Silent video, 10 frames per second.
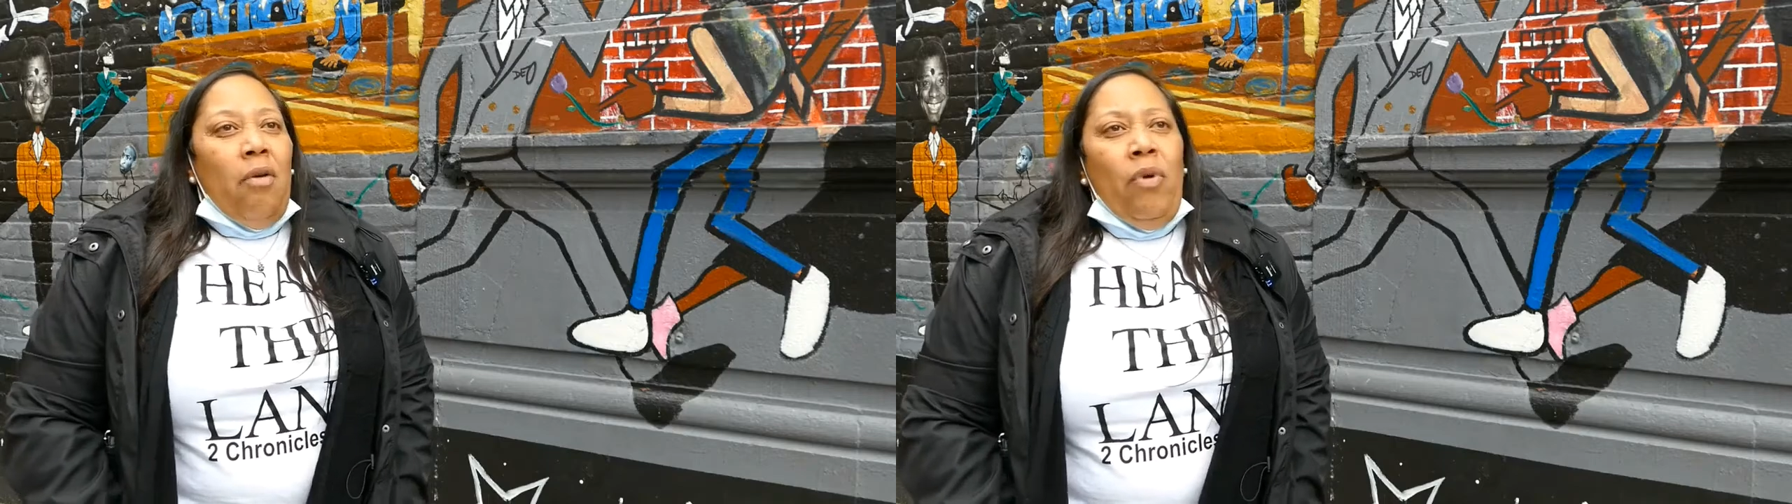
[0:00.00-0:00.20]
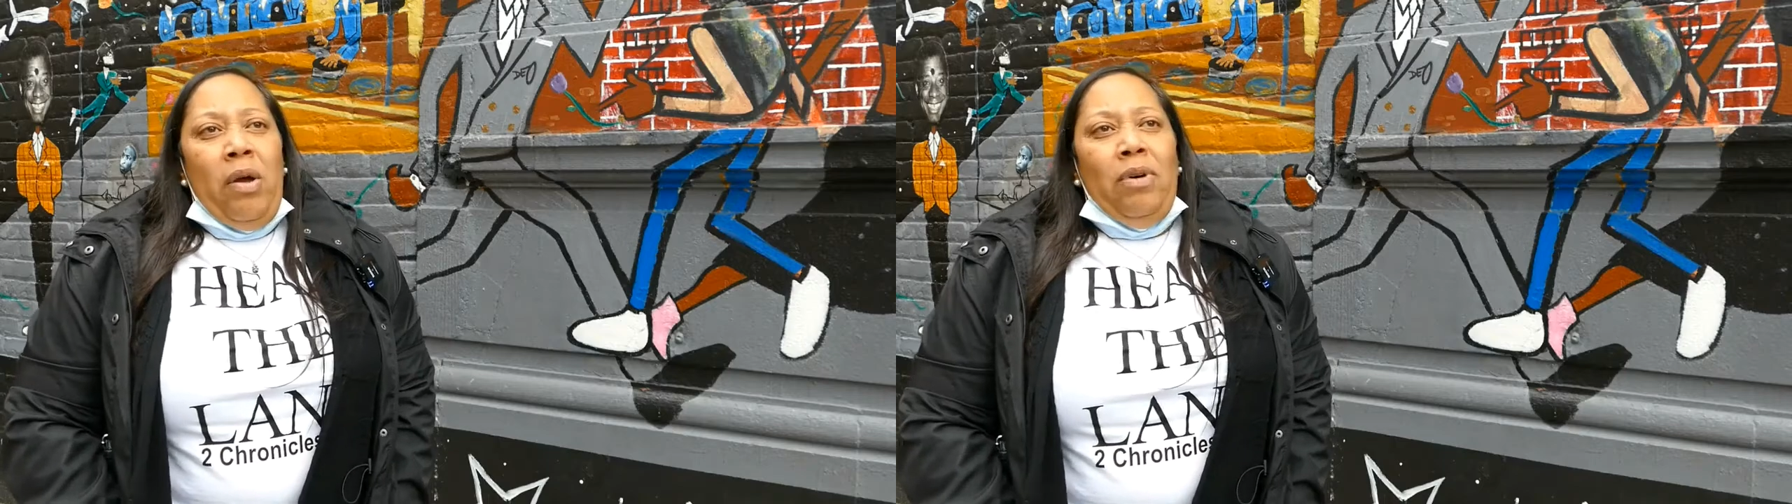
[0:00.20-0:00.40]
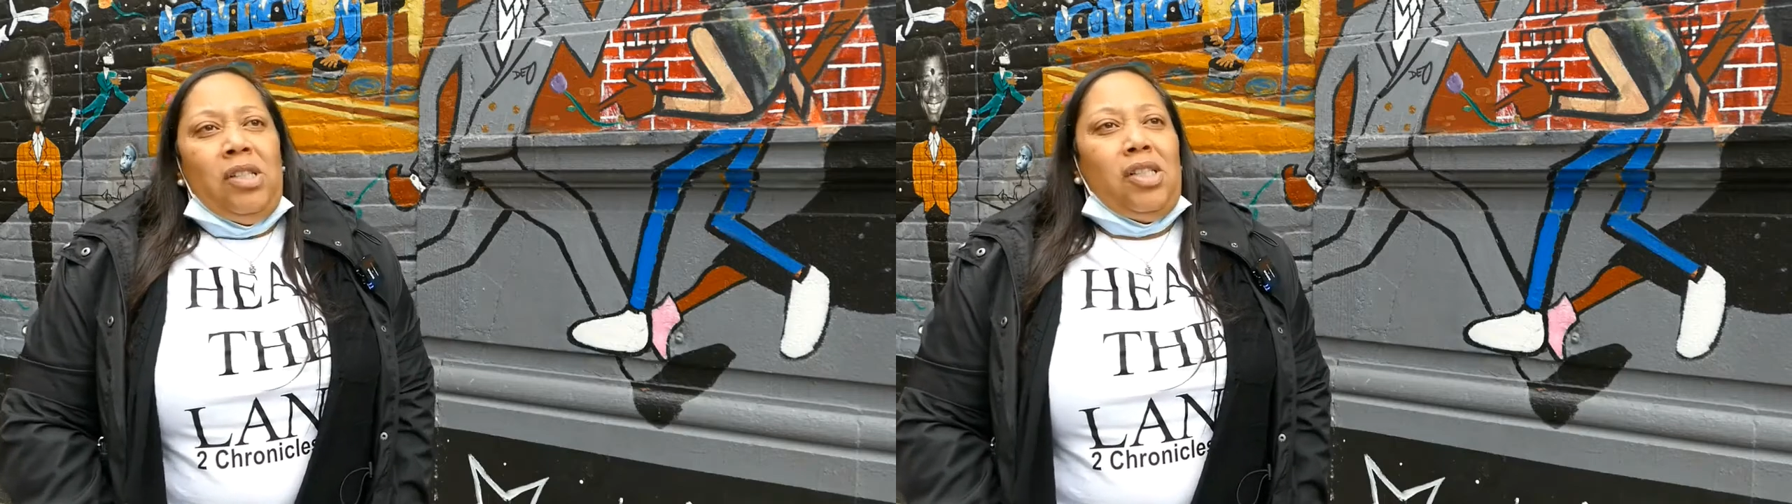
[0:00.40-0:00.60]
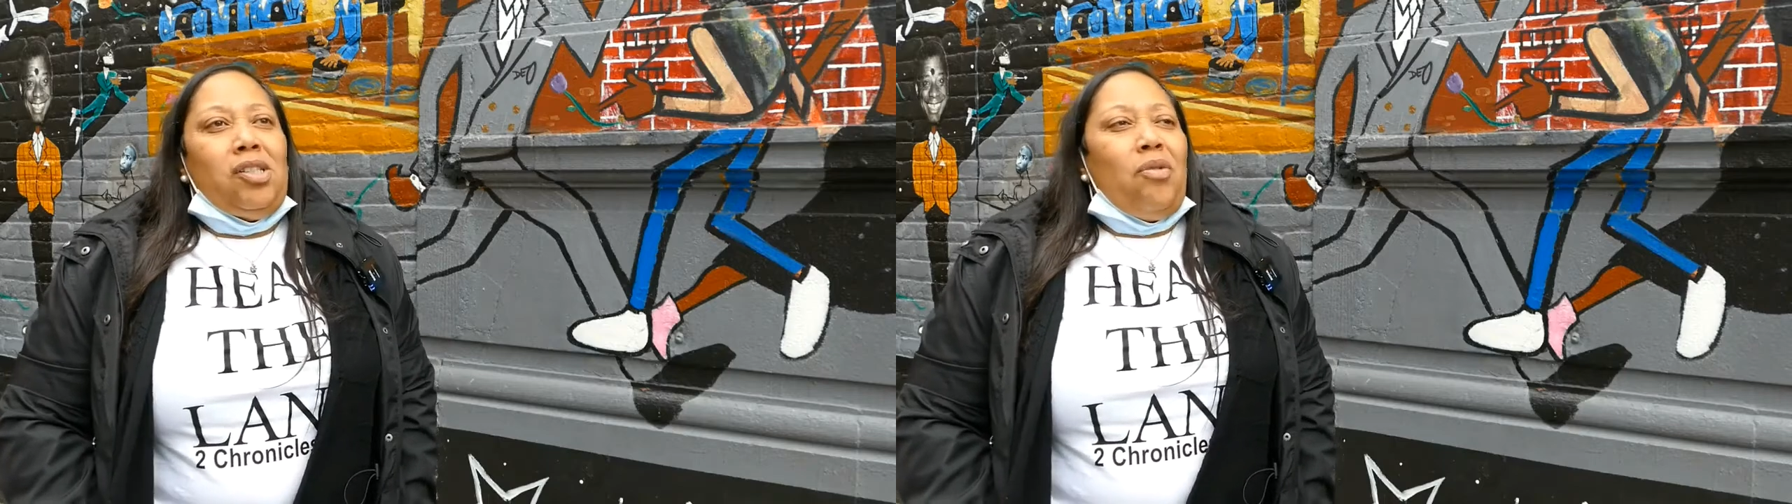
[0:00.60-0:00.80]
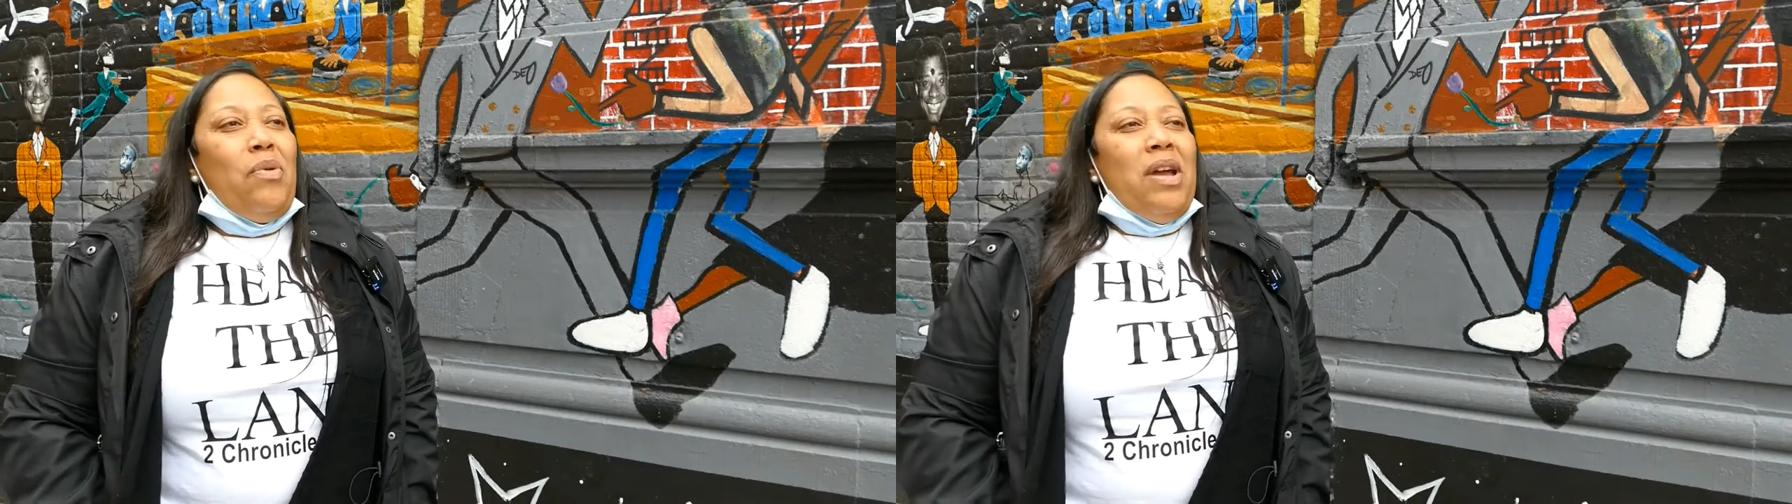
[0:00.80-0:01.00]
We was
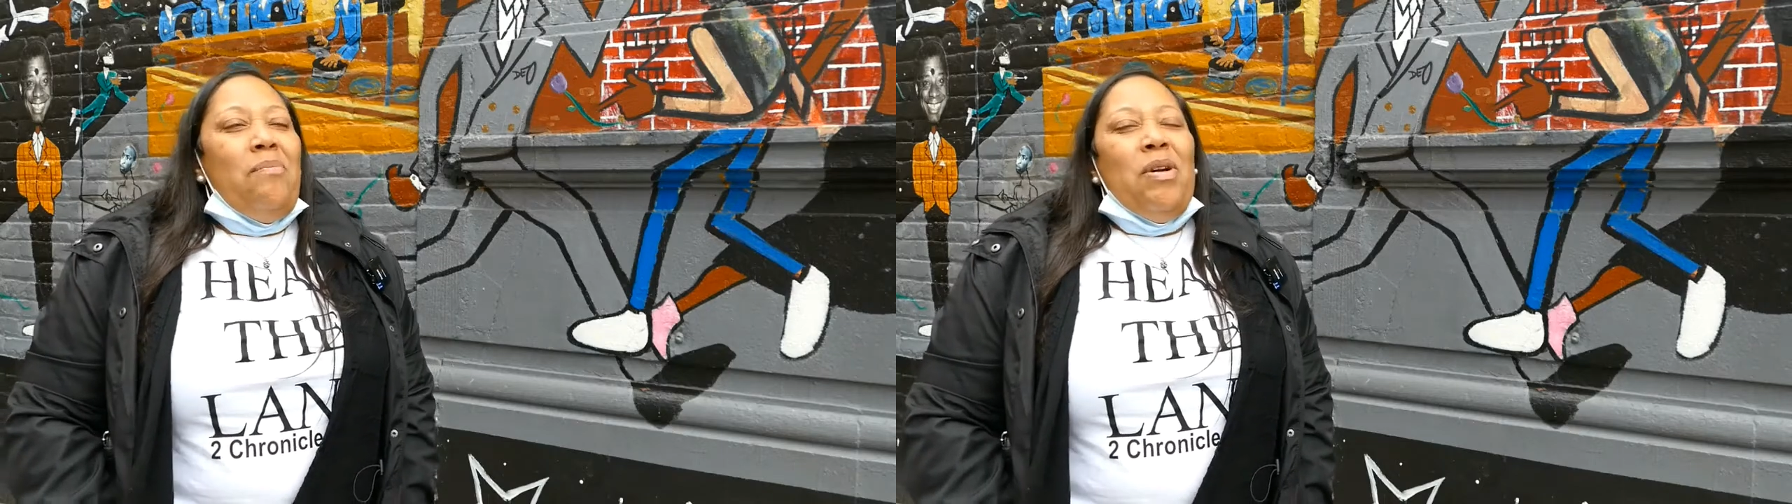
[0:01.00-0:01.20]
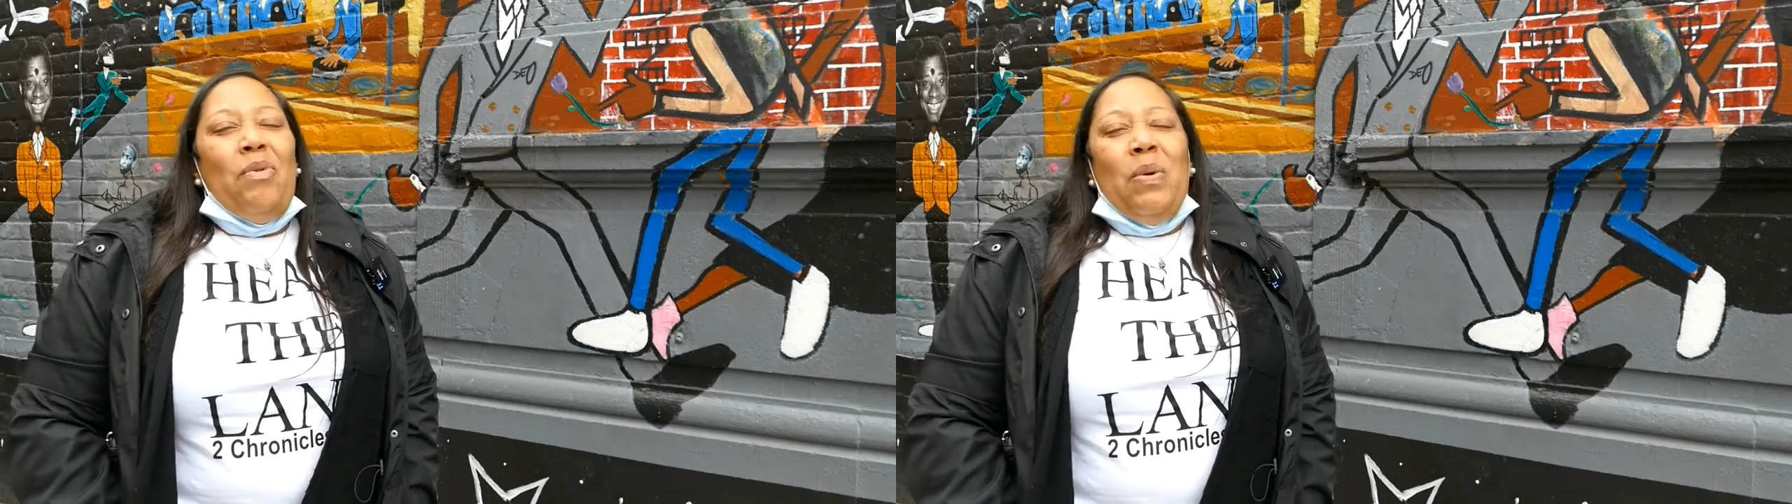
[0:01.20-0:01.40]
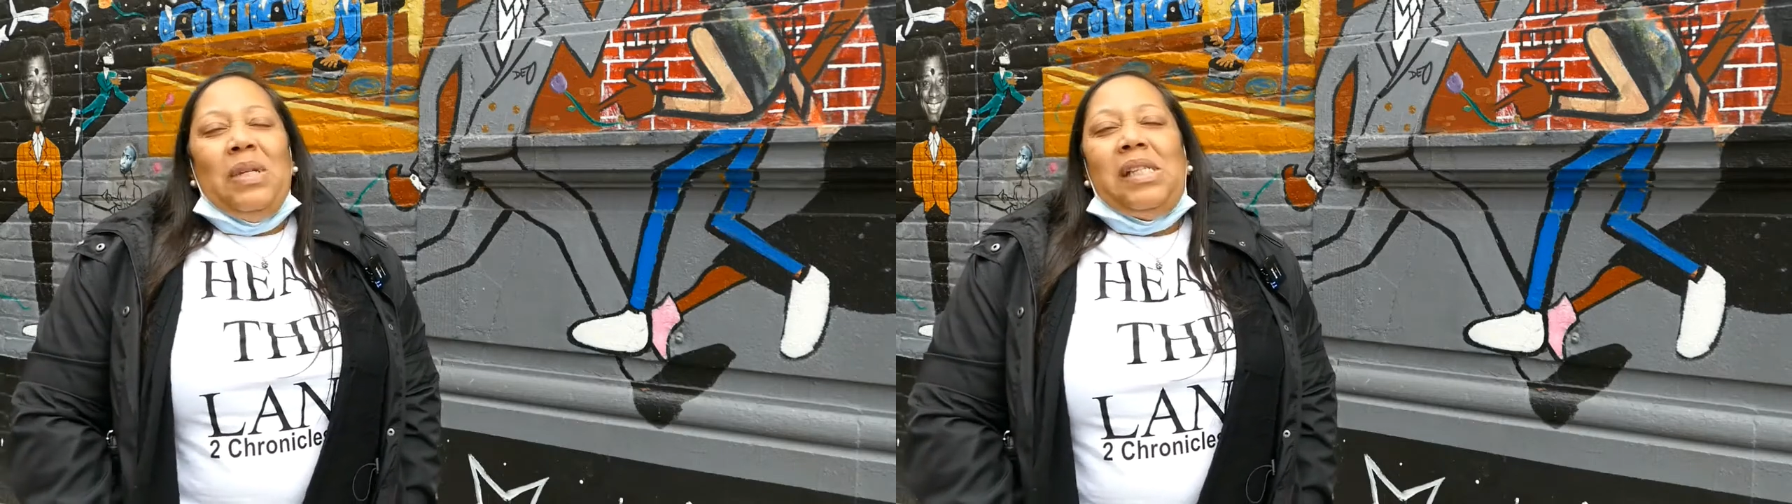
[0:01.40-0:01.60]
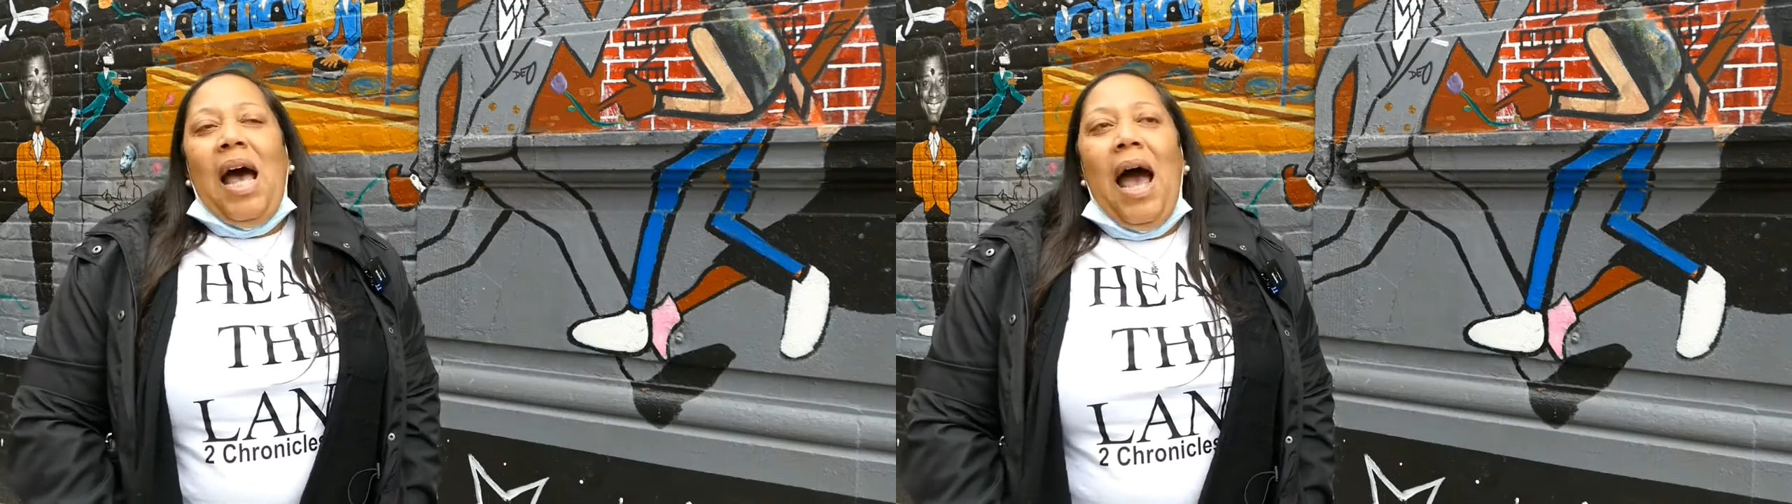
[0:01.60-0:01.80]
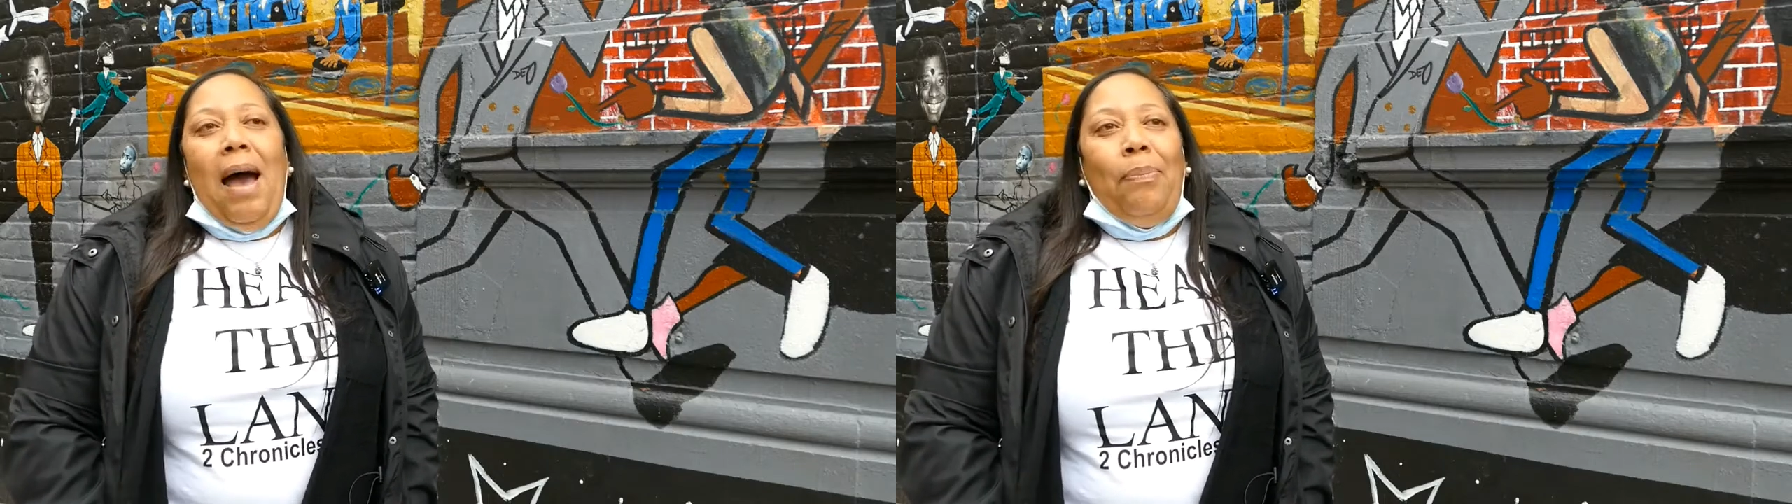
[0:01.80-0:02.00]
screaming. We was
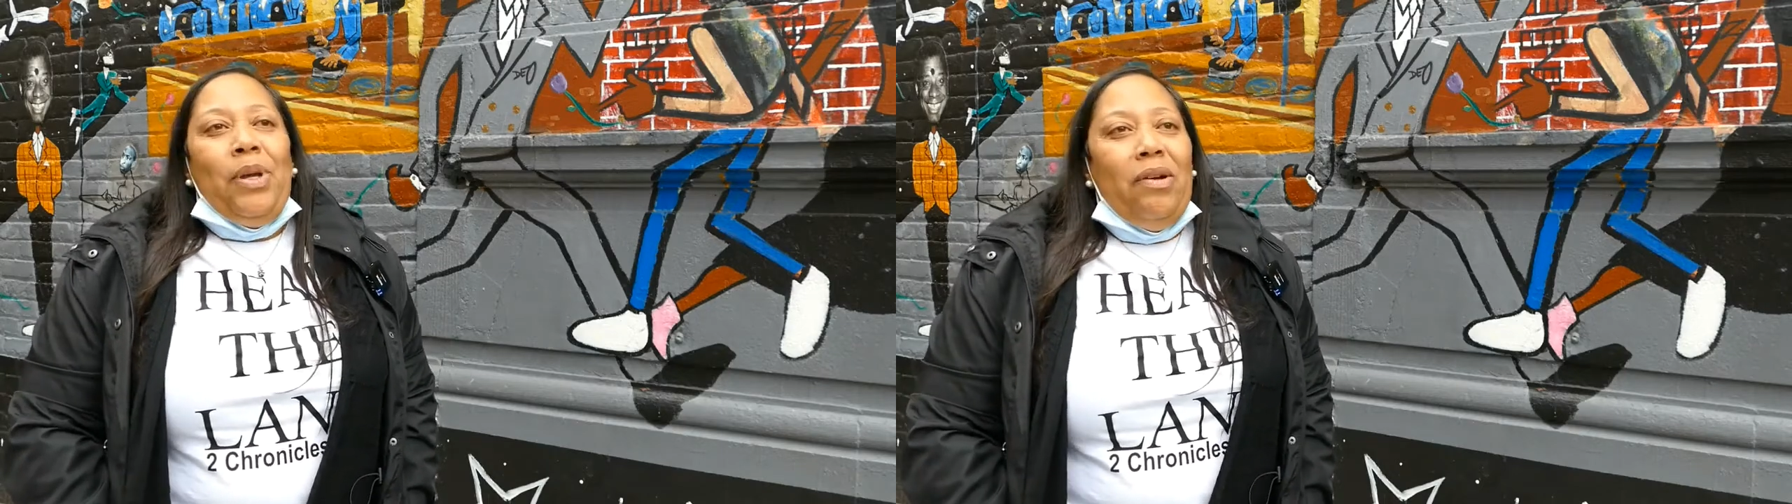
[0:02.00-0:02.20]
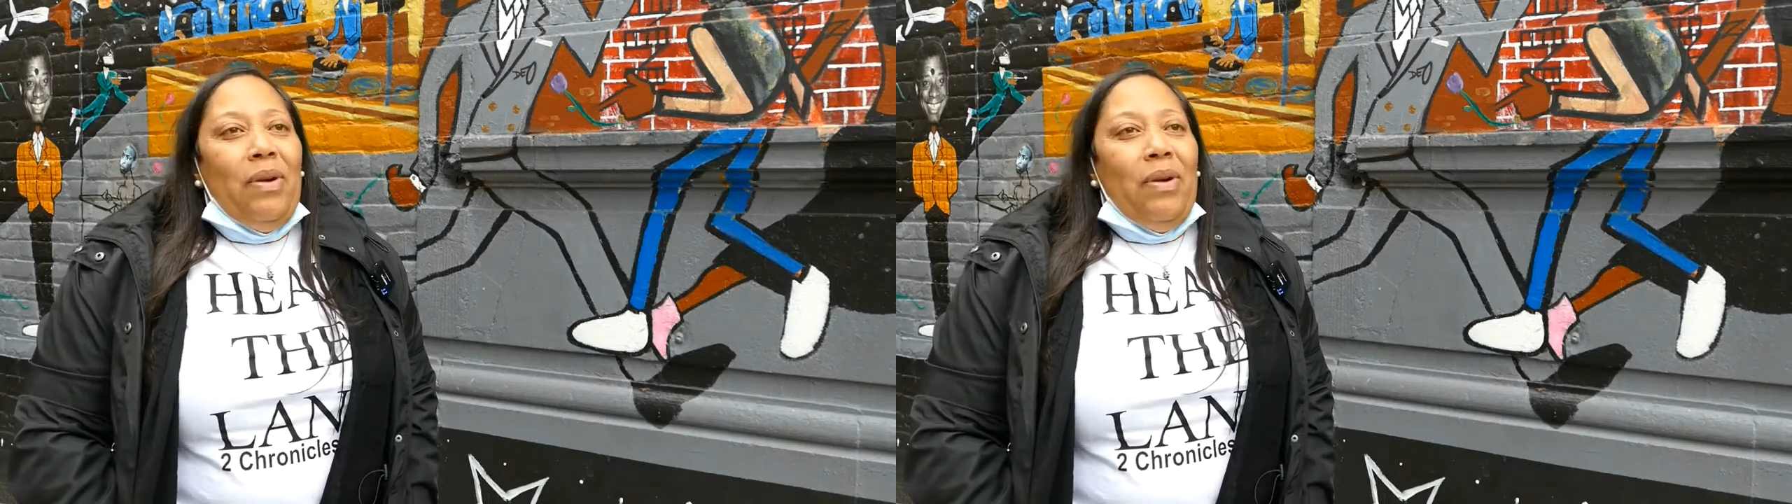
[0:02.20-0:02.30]
happy.